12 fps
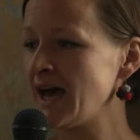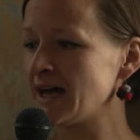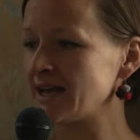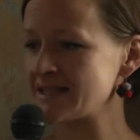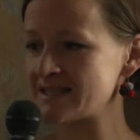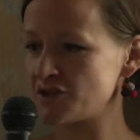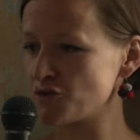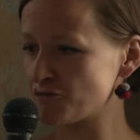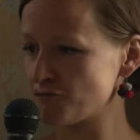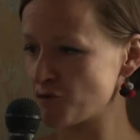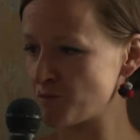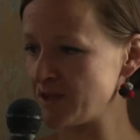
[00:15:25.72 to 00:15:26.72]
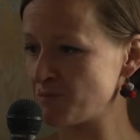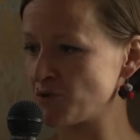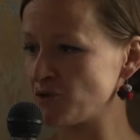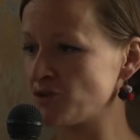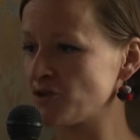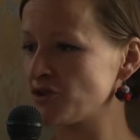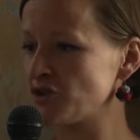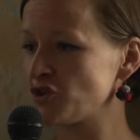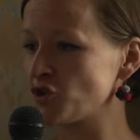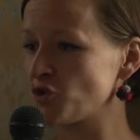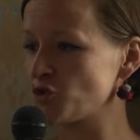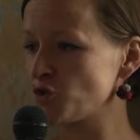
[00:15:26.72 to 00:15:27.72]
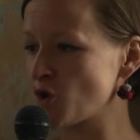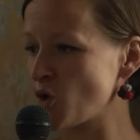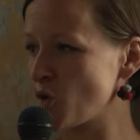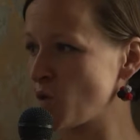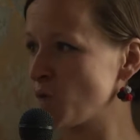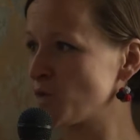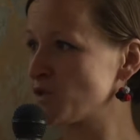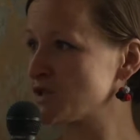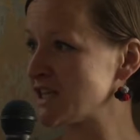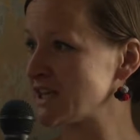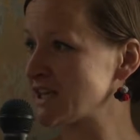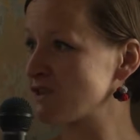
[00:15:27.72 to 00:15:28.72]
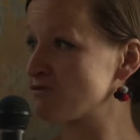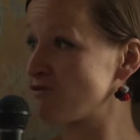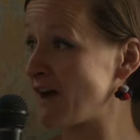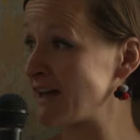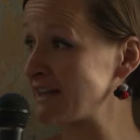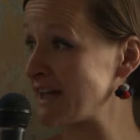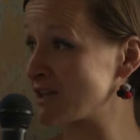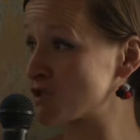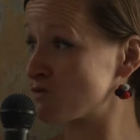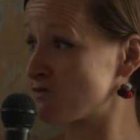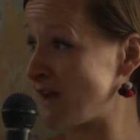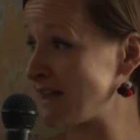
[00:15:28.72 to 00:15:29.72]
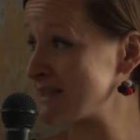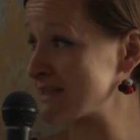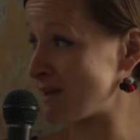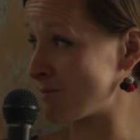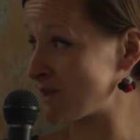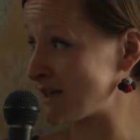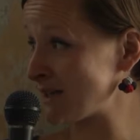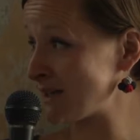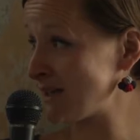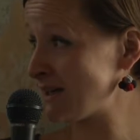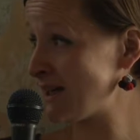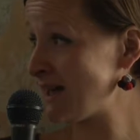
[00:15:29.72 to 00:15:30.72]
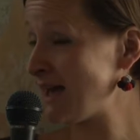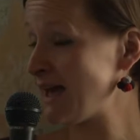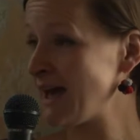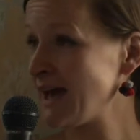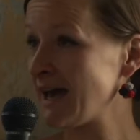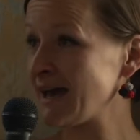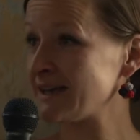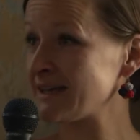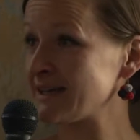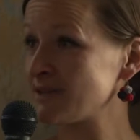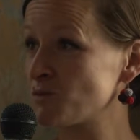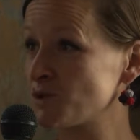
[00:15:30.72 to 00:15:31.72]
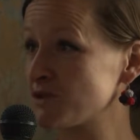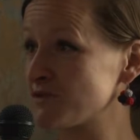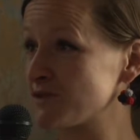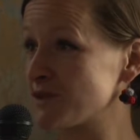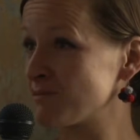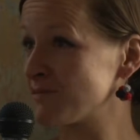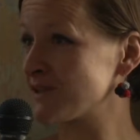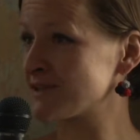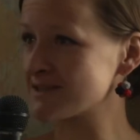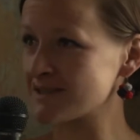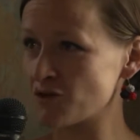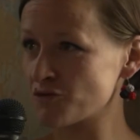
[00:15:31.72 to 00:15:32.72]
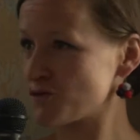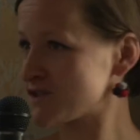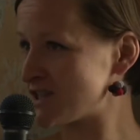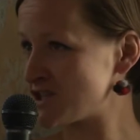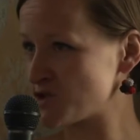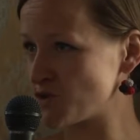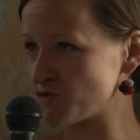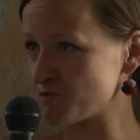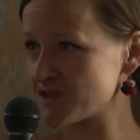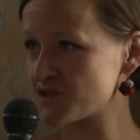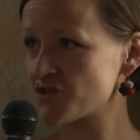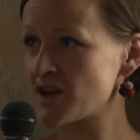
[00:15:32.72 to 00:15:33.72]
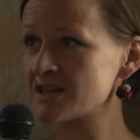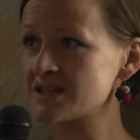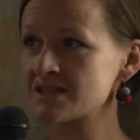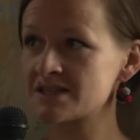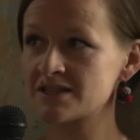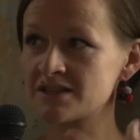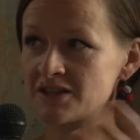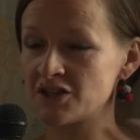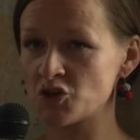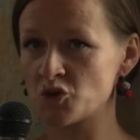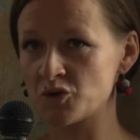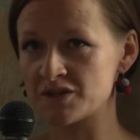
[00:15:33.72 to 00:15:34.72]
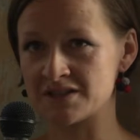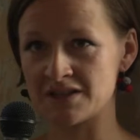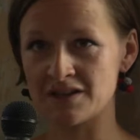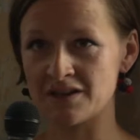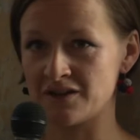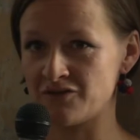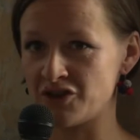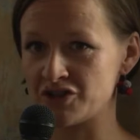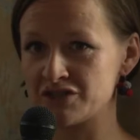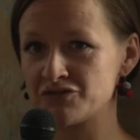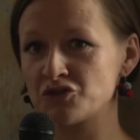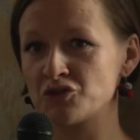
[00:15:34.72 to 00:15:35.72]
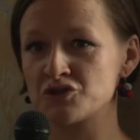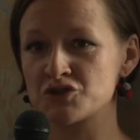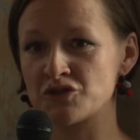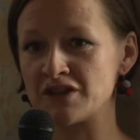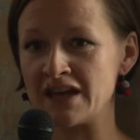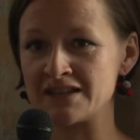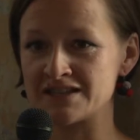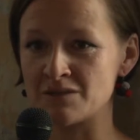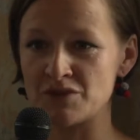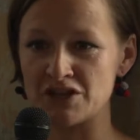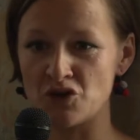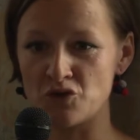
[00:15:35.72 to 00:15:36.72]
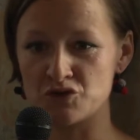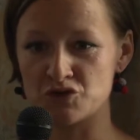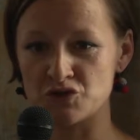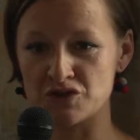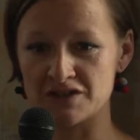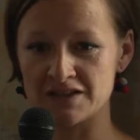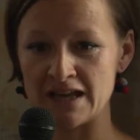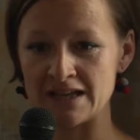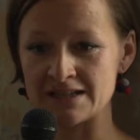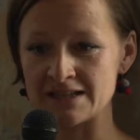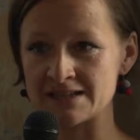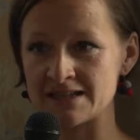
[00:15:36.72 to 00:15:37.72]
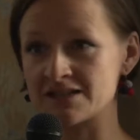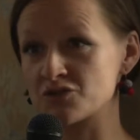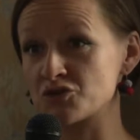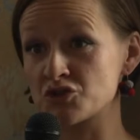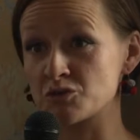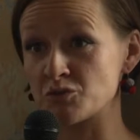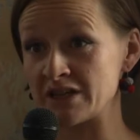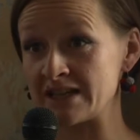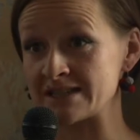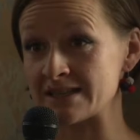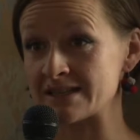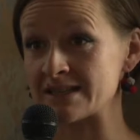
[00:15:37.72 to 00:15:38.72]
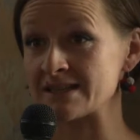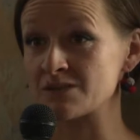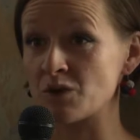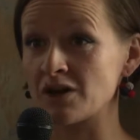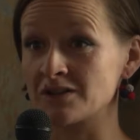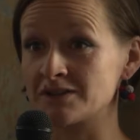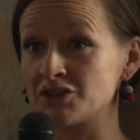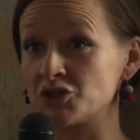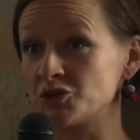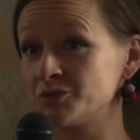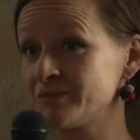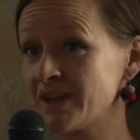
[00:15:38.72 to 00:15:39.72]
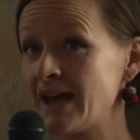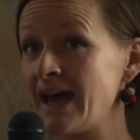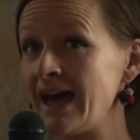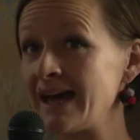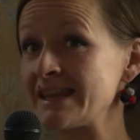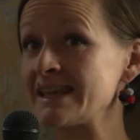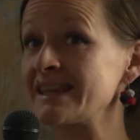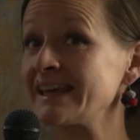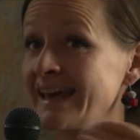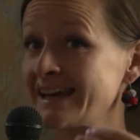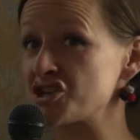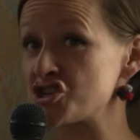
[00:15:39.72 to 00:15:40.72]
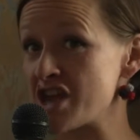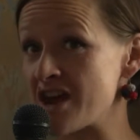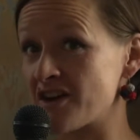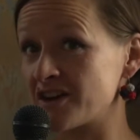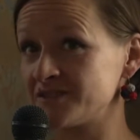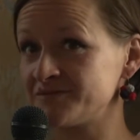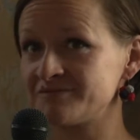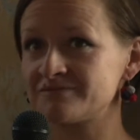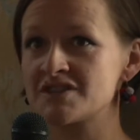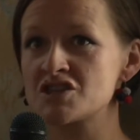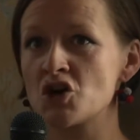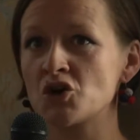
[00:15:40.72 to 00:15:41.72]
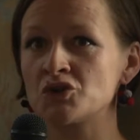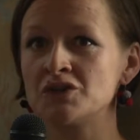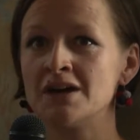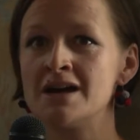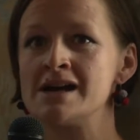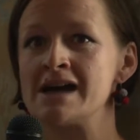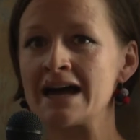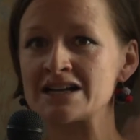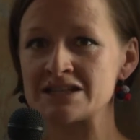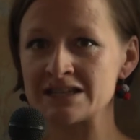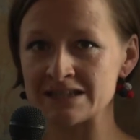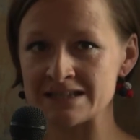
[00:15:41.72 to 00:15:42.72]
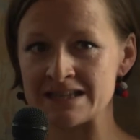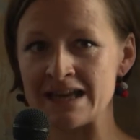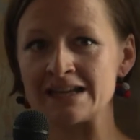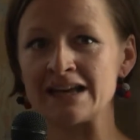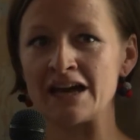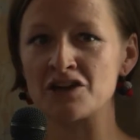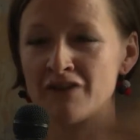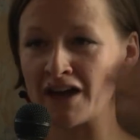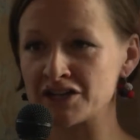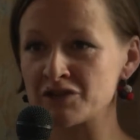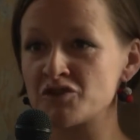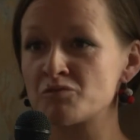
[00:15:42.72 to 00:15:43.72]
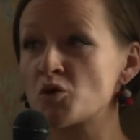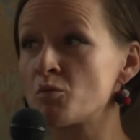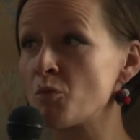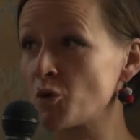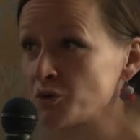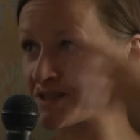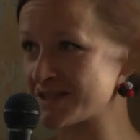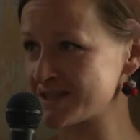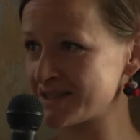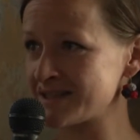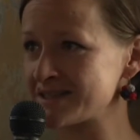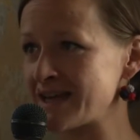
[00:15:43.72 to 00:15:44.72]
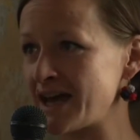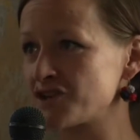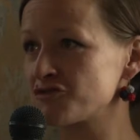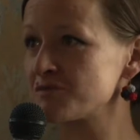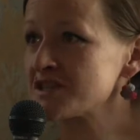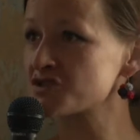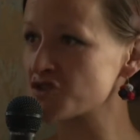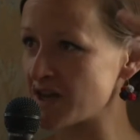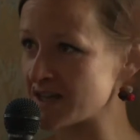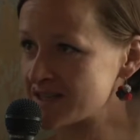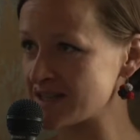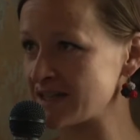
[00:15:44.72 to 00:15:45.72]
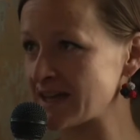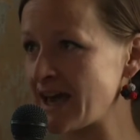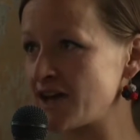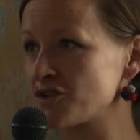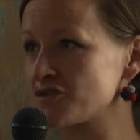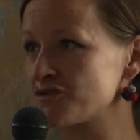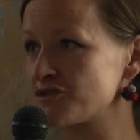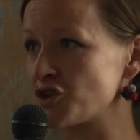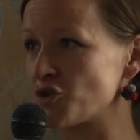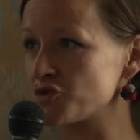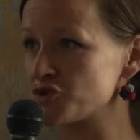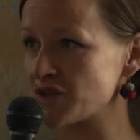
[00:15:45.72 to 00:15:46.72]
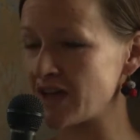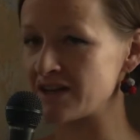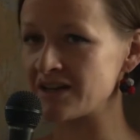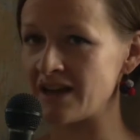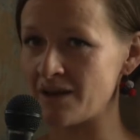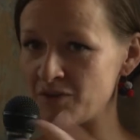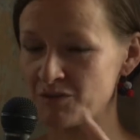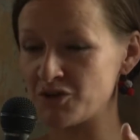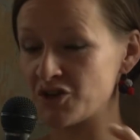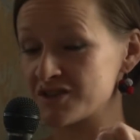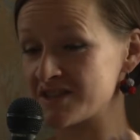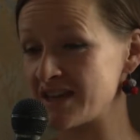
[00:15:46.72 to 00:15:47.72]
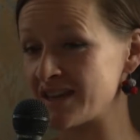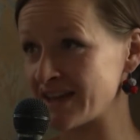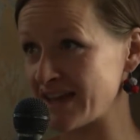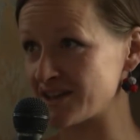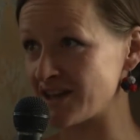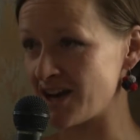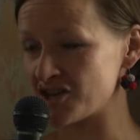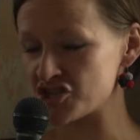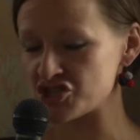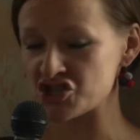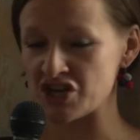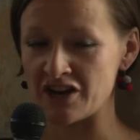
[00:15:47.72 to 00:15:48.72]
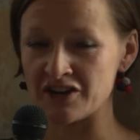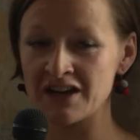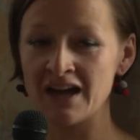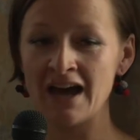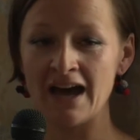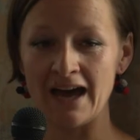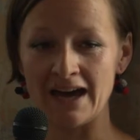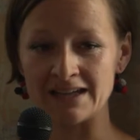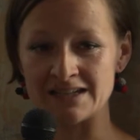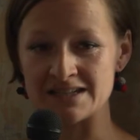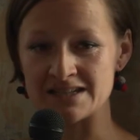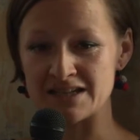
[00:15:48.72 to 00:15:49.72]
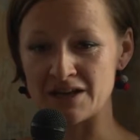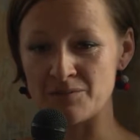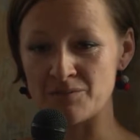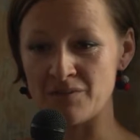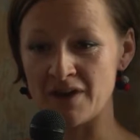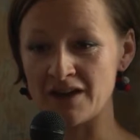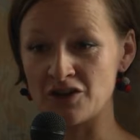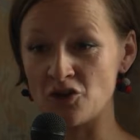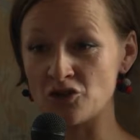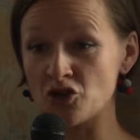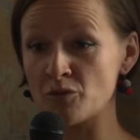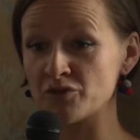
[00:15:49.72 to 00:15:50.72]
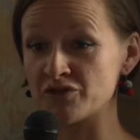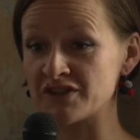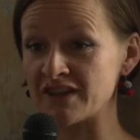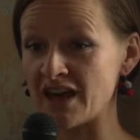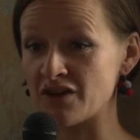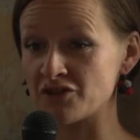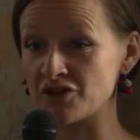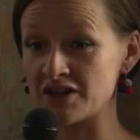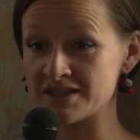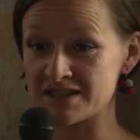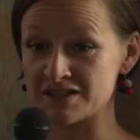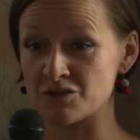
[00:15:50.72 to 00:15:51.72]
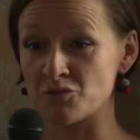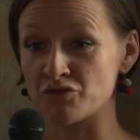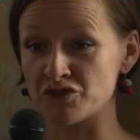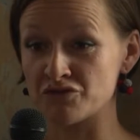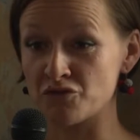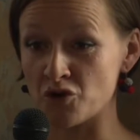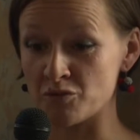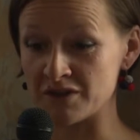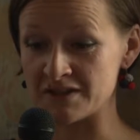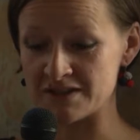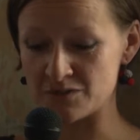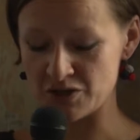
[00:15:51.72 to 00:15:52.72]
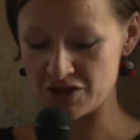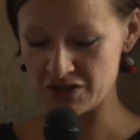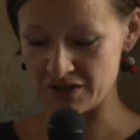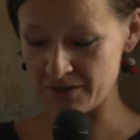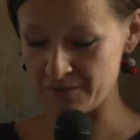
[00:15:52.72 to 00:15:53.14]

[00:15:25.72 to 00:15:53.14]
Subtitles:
let's say you're 4 people, you go, you dig, you find something, and then one of them, there's of course an issue of mistrust, it's very difficult, so in the end somebody goes to the state and says, or to the police and says, well, and then they get a share. So actually the state kind of actively promotes this kind of mistrust and the kind of, to get in, because they then get the largest share, and on top of it they have a system of informants, which